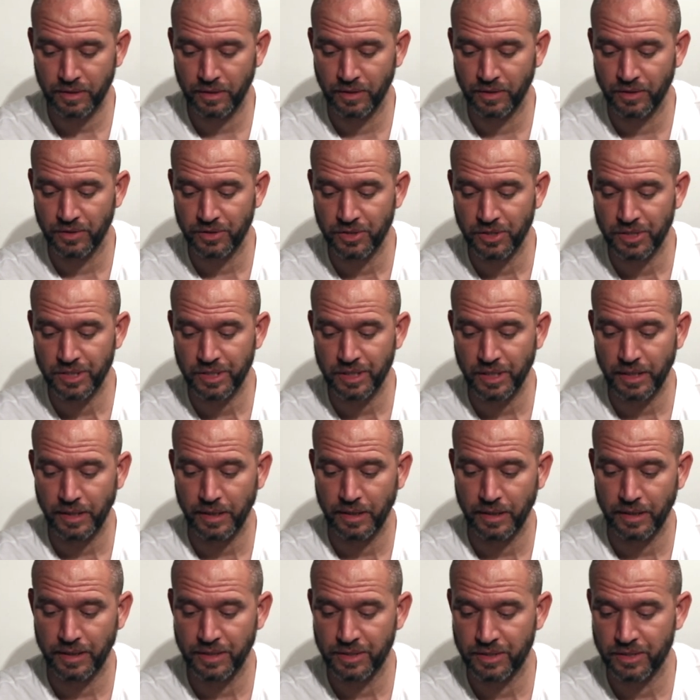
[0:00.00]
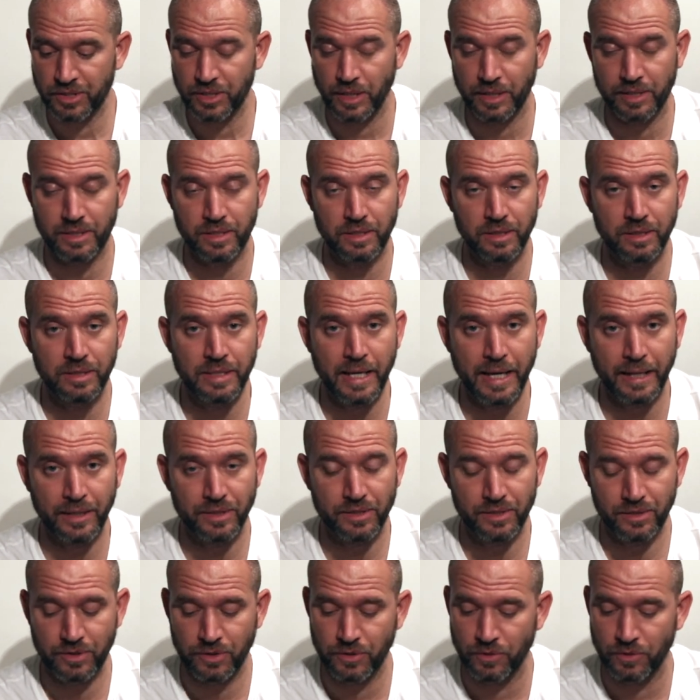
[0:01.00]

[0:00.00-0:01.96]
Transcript: You can just see it's just next